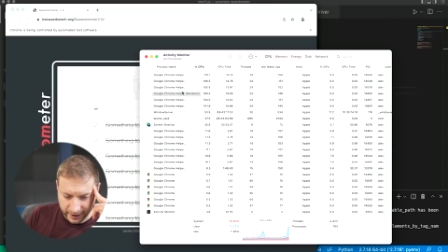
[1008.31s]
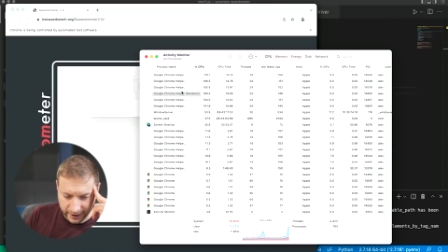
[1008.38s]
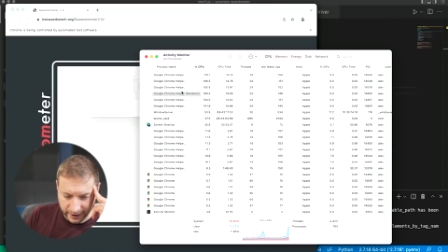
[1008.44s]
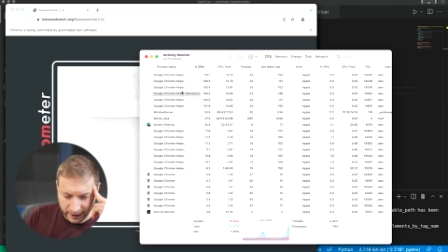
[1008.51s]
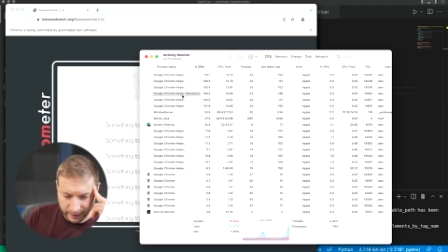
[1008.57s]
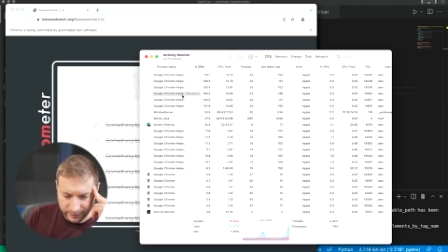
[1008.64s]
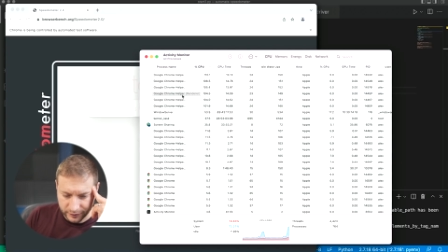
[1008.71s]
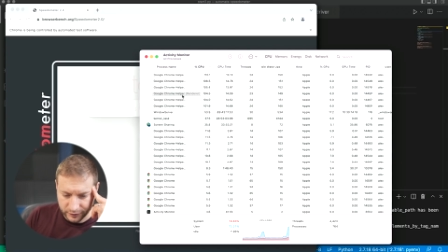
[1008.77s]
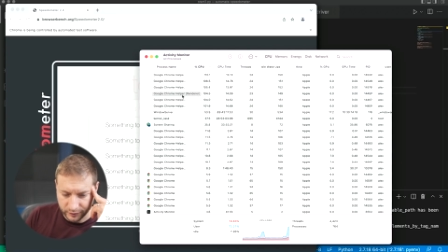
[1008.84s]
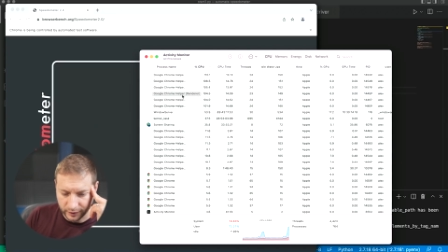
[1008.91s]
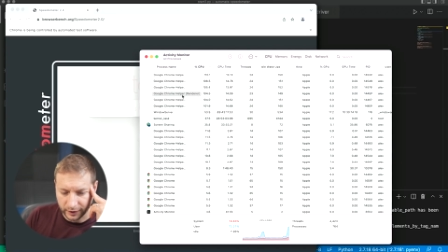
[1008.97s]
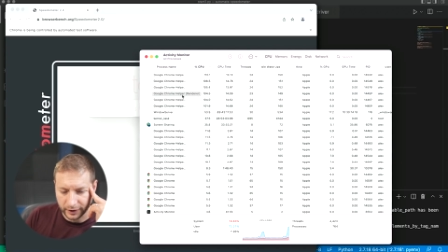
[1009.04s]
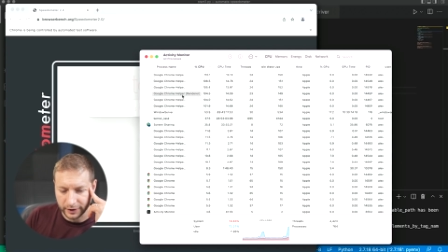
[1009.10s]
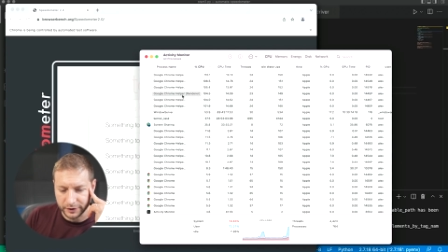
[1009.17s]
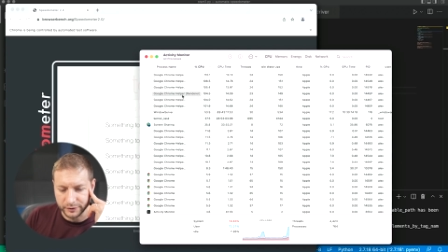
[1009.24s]
getting up to
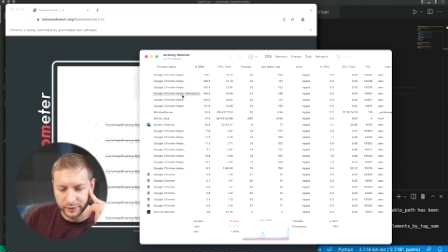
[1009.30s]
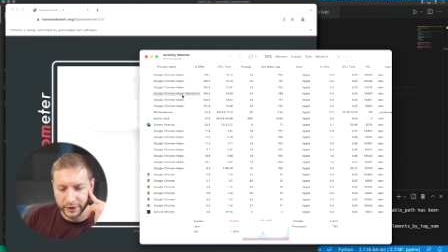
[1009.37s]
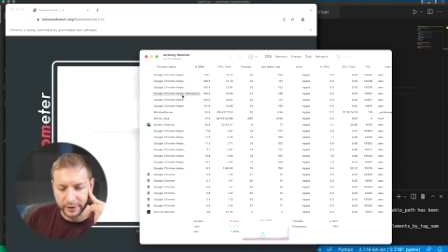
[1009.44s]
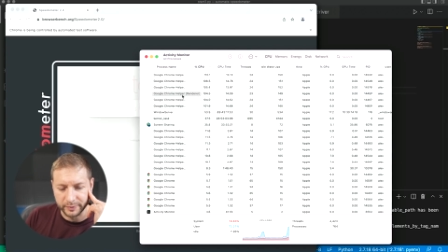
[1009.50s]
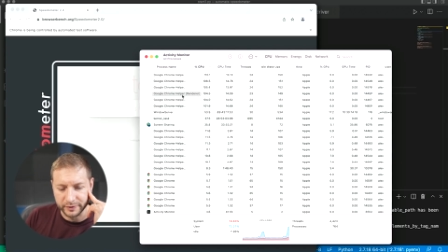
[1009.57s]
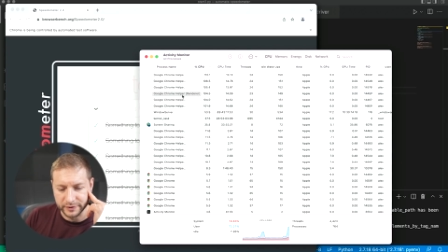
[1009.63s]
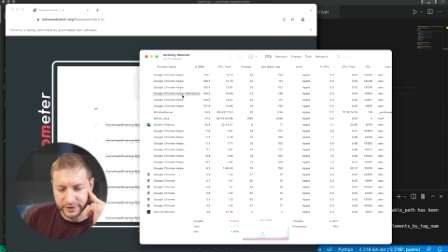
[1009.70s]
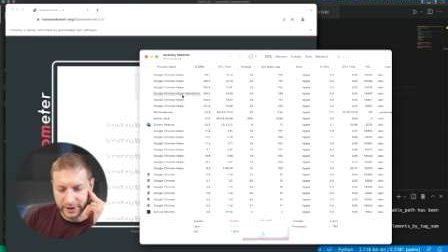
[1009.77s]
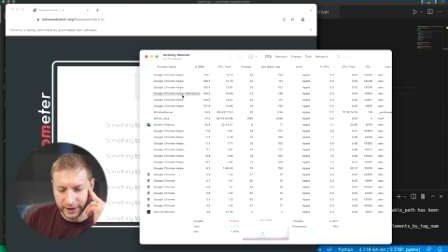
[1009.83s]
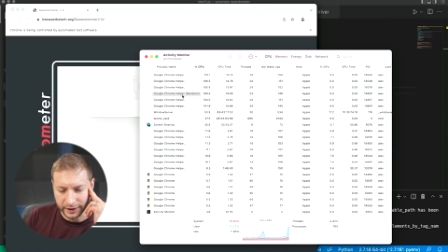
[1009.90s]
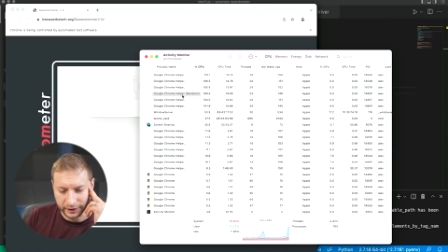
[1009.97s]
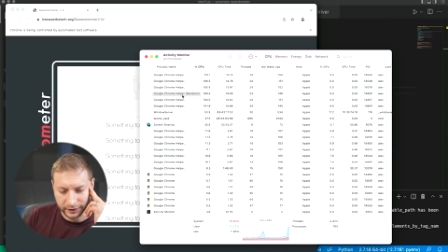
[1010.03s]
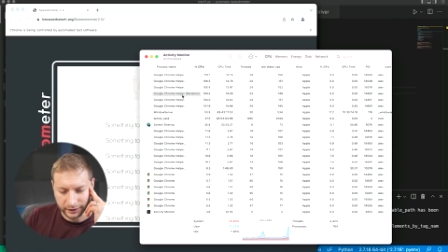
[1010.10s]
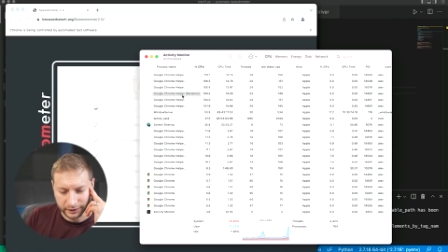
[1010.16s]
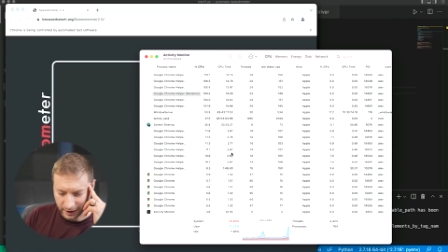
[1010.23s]
one hundred twenty percent.